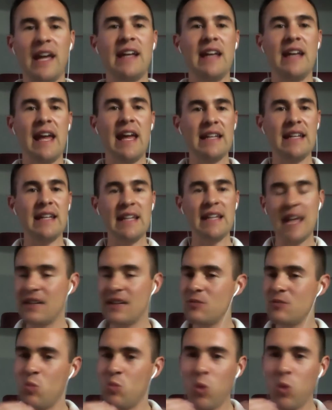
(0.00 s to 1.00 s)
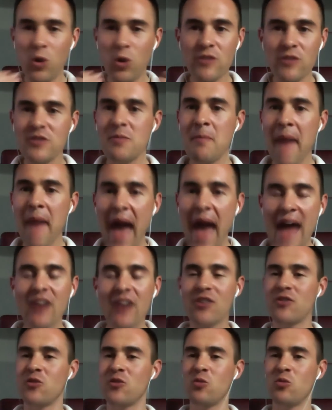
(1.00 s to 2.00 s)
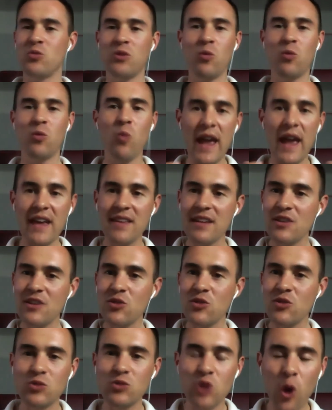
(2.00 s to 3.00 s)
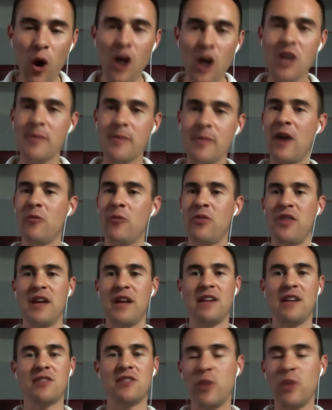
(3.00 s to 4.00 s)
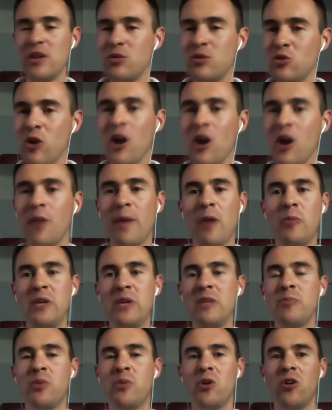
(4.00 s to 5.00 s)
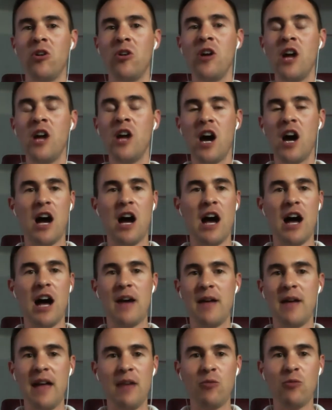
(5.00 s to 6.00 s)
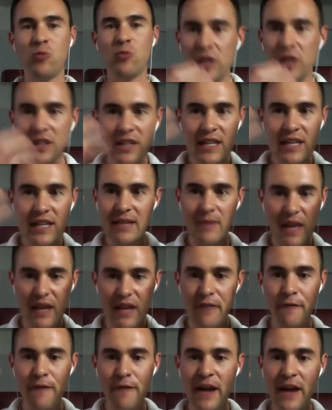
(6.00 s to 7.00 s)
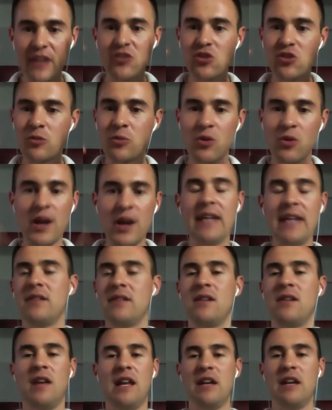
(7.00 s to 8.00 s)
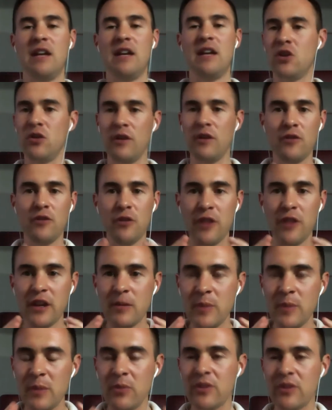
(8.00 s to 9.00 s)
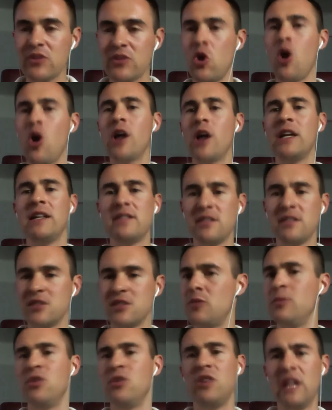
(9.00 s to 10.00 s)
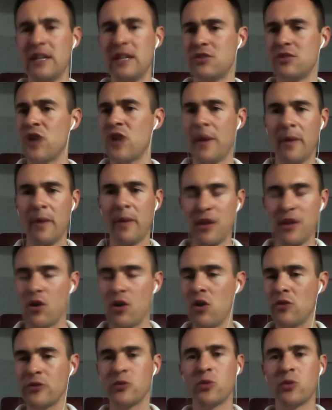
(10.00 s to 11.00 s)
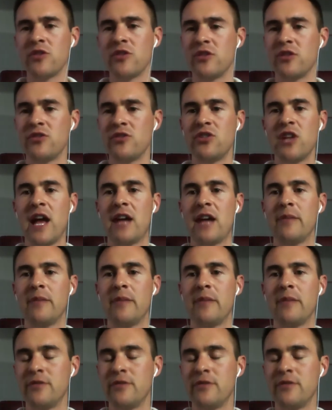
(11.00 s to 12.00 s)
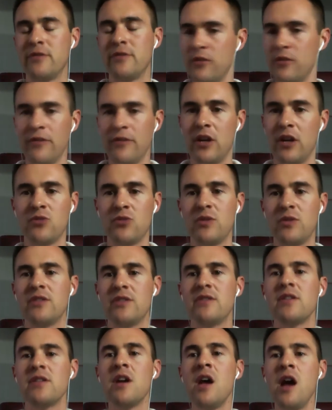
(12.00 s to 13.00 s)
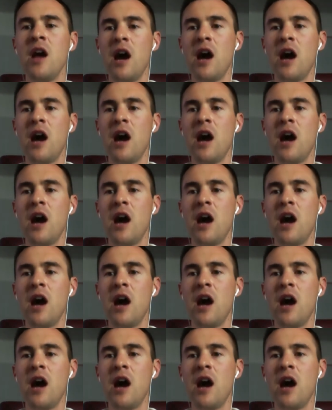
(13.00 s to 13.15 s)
And words matter. The way that you talk about things, the way you talk about people, it affects your brain. And if you think of people as an audience, as a community, as a tribe, I think all those words are synonymous for various reasons.